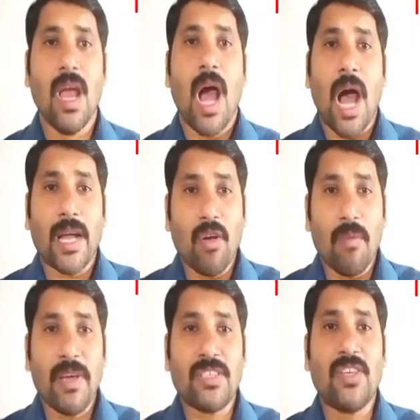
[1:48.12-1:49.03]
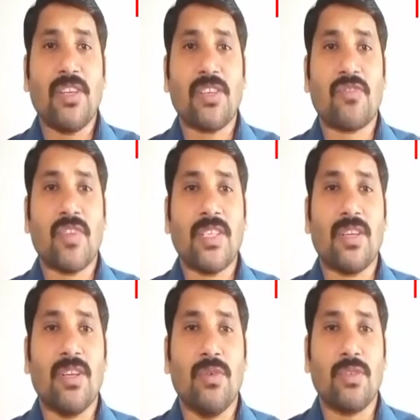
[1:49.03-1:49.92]
Agro-based
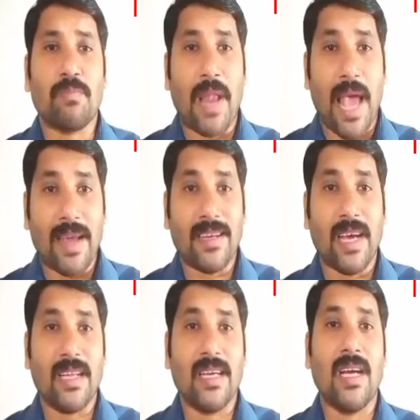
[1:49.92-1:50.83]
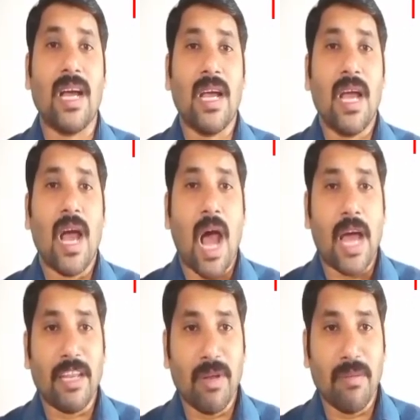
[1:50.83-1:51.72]
industries use plant and
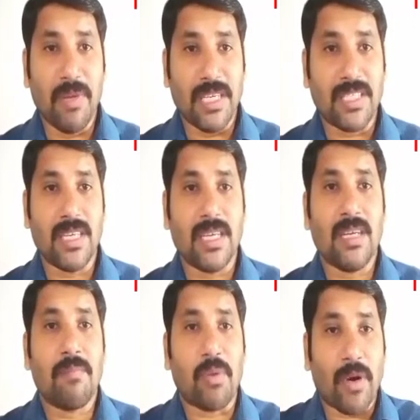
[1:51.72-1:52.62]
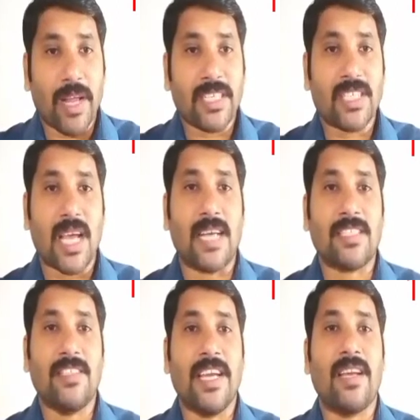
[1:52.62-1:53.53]
animal-based products
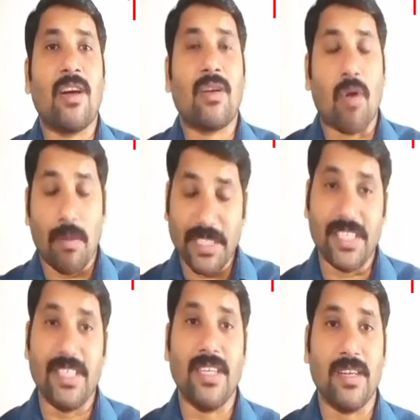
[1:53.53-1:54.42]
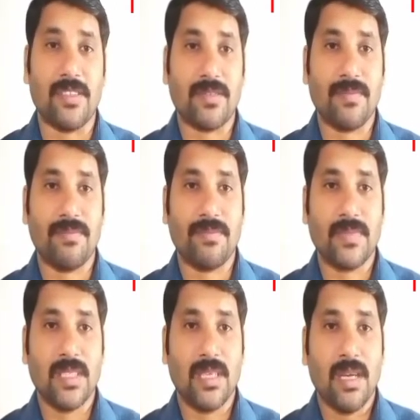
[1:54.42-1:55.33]
as their raw materials.
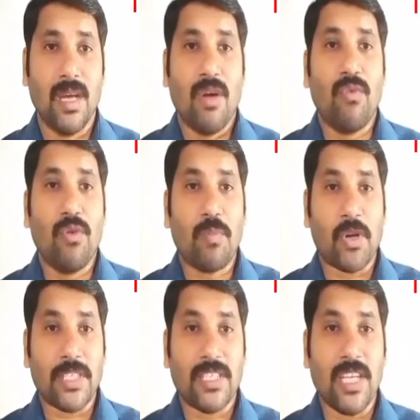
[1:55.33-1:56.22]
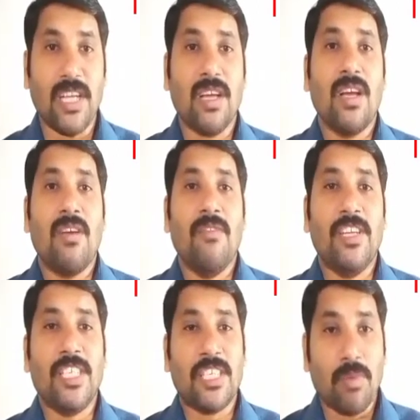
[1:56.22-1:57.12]
Food processing,
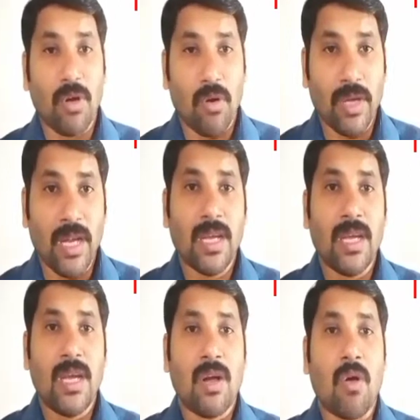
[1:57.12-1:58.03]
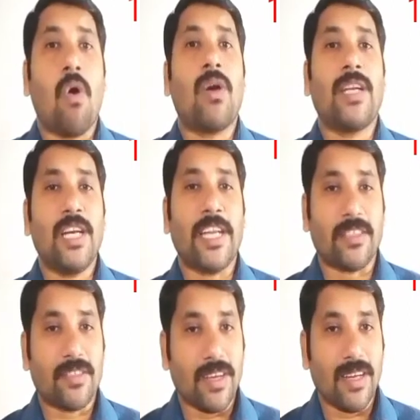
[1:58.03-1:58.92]
vegetable oil, cotton
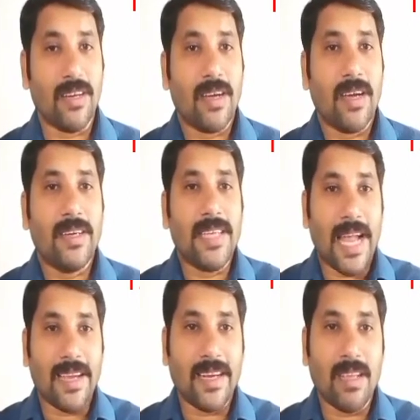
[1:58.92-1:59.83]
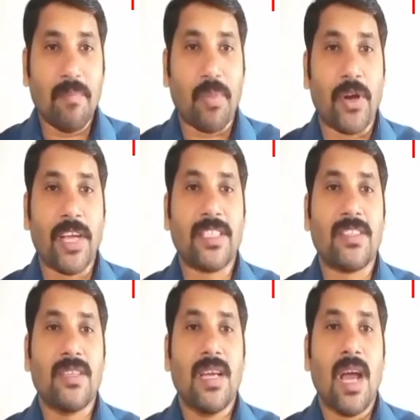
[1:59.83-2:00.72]
textile, dairy
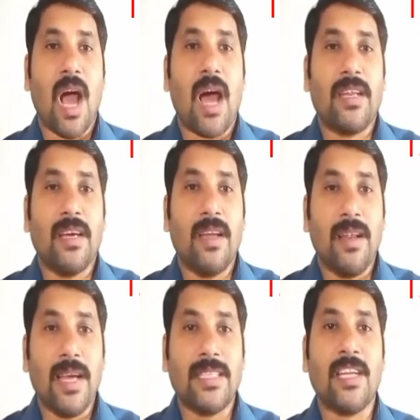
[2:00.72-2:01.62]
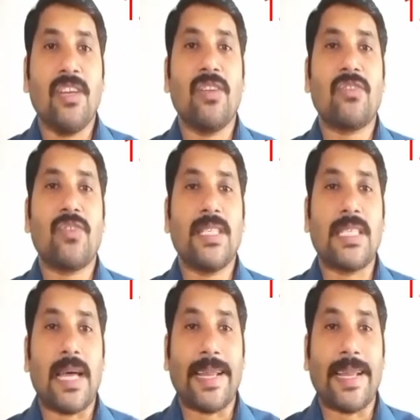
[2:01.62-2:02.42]
products and leather industries are